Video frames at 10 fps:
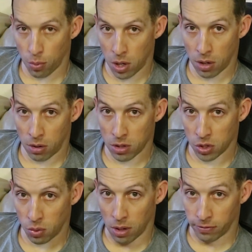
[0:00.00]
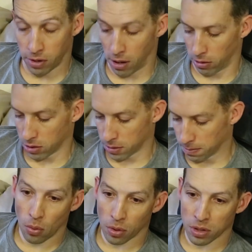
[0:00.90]
$312.
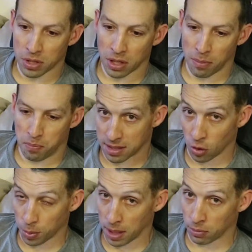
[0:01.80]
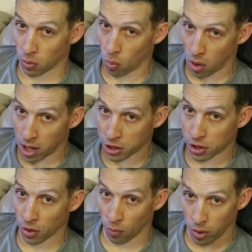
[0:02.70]
In order to still be able to
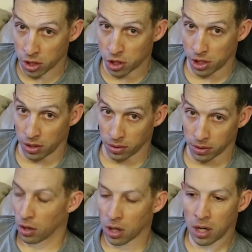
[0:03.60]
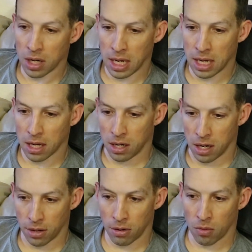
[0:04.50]
wash your windshield, you're going to need
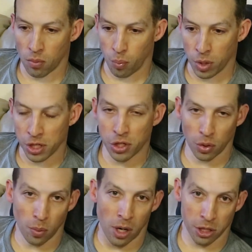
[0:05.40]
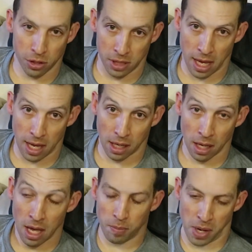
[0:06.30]
another windshield washer tank.
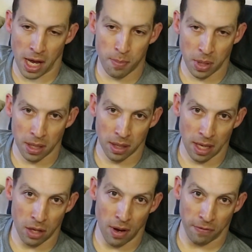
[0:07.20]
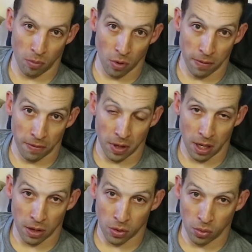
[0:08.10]
The piping that you have to run for the
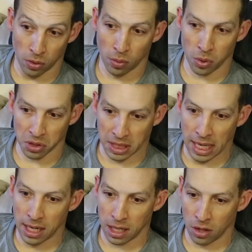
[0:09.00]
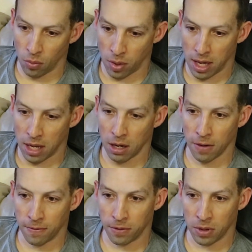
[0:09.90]
intercooler will get in the way
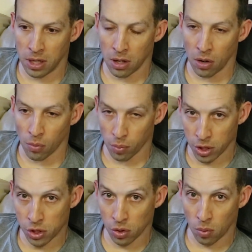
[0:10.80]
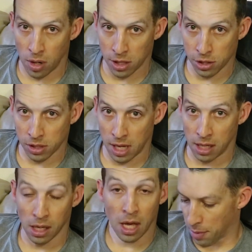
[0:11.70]
of the original washer
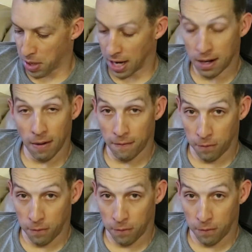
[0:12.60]
tank. I paid